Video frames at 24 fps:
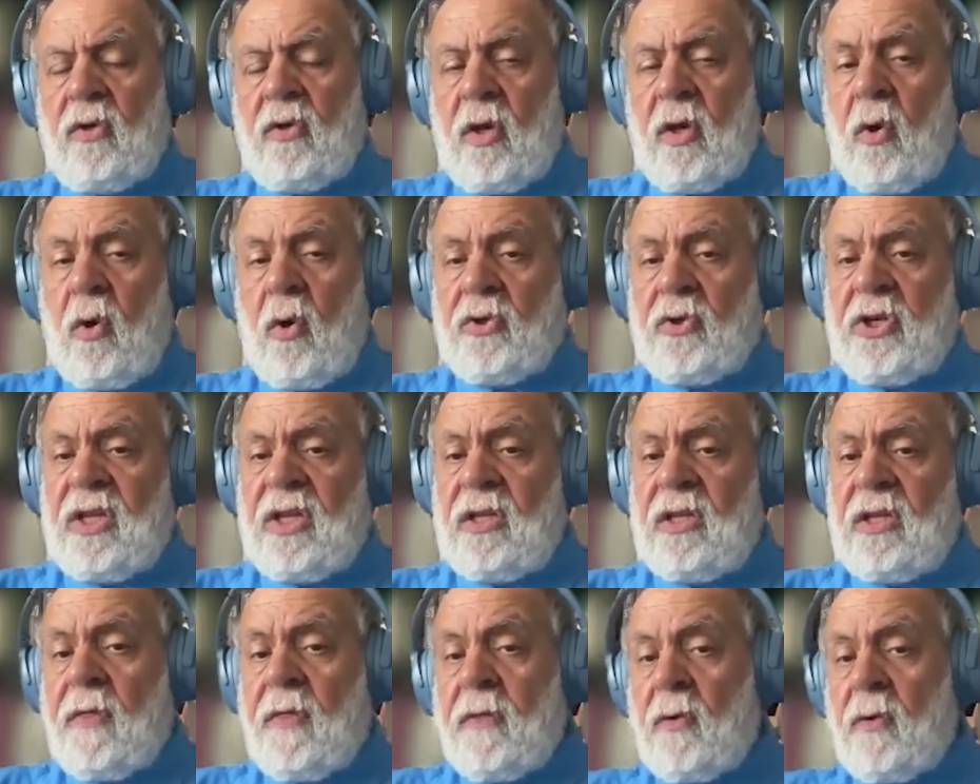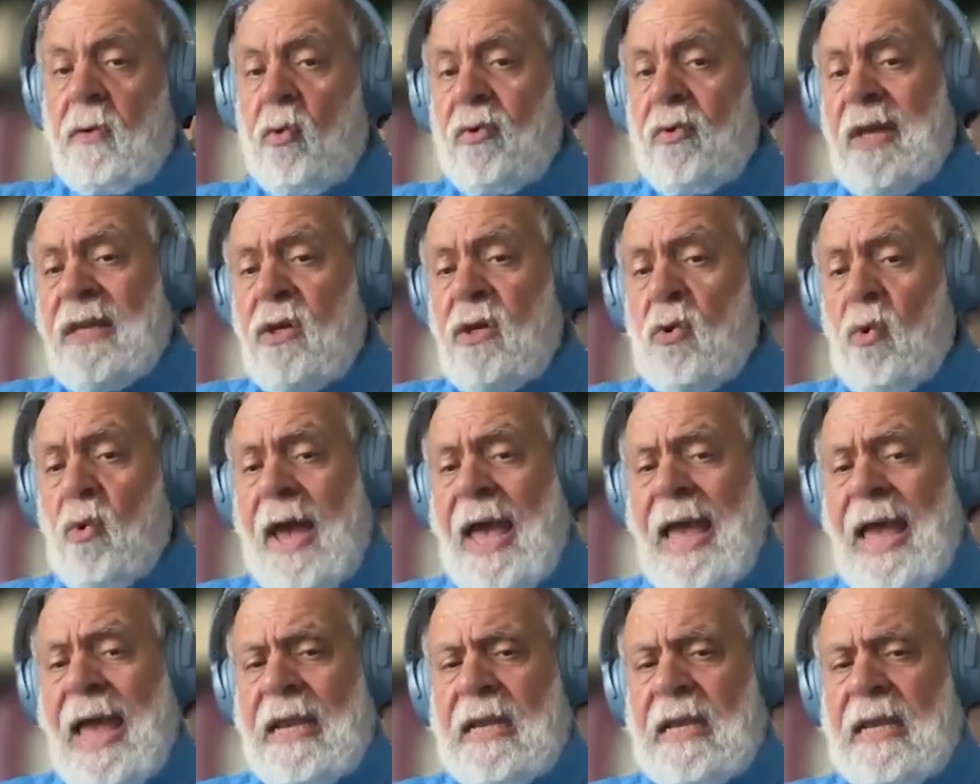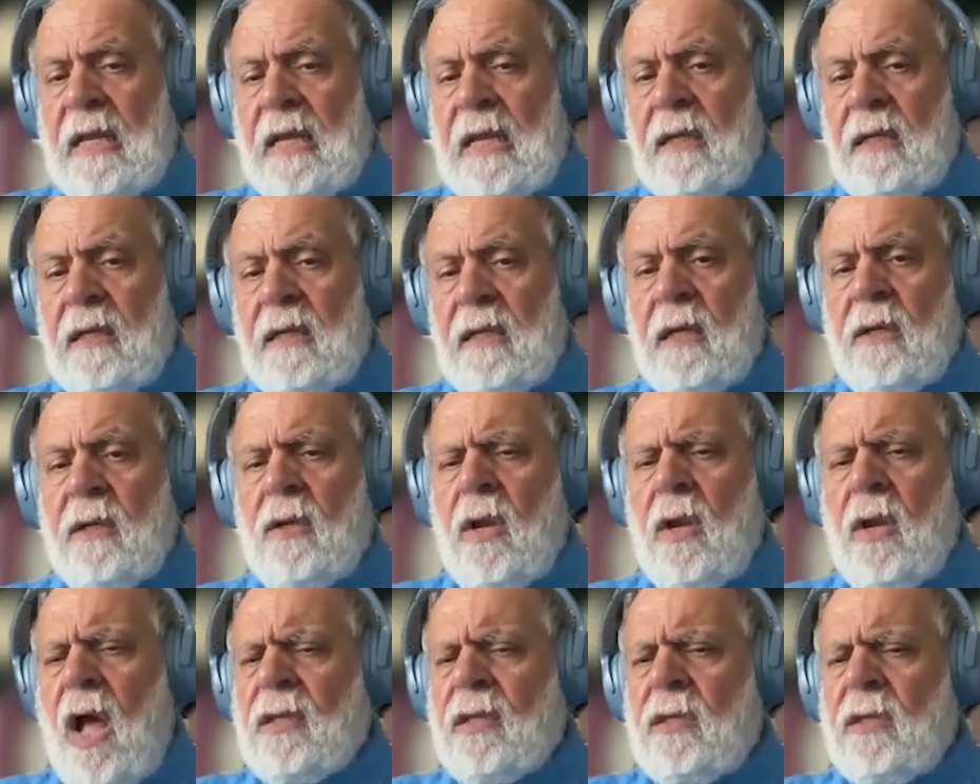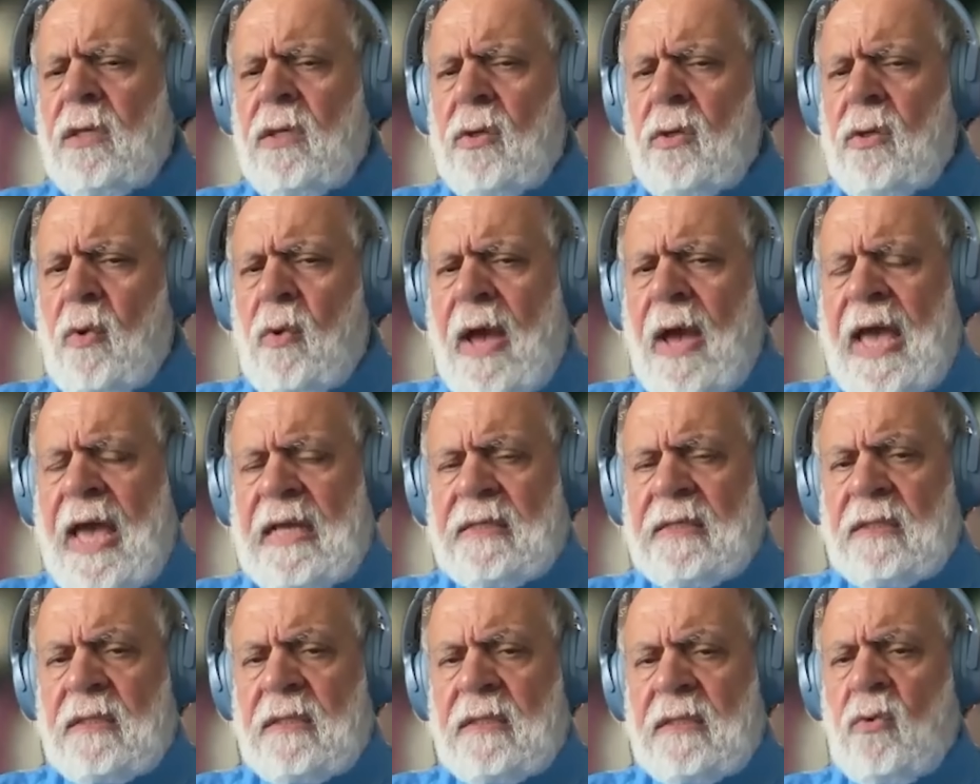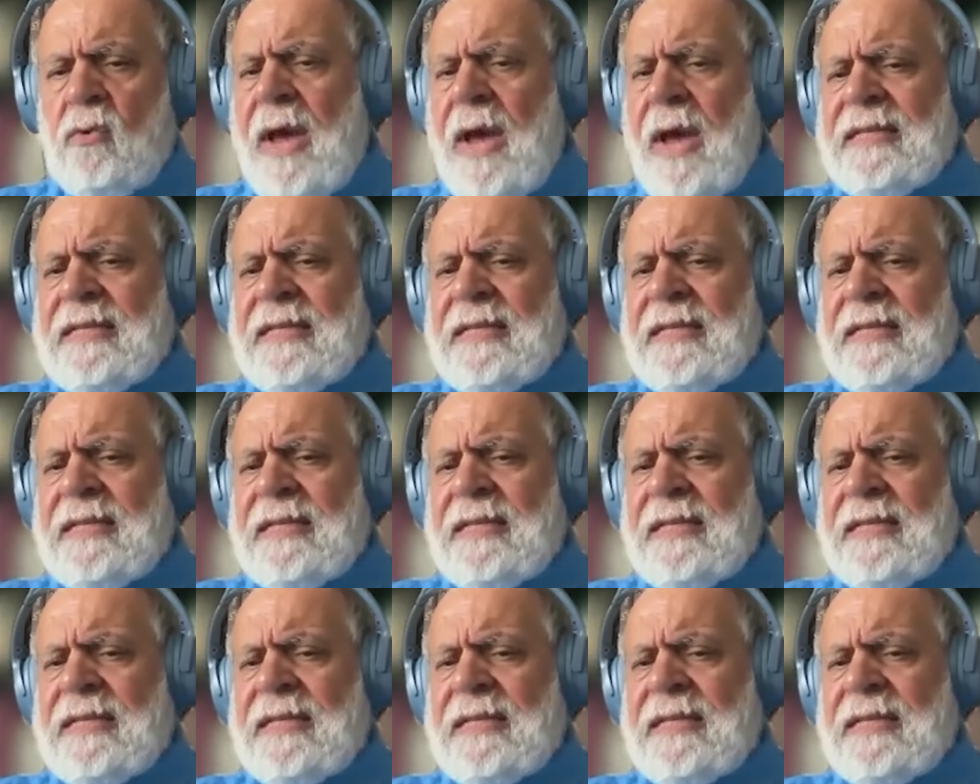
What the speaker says: You negotiate it through the UN, not US.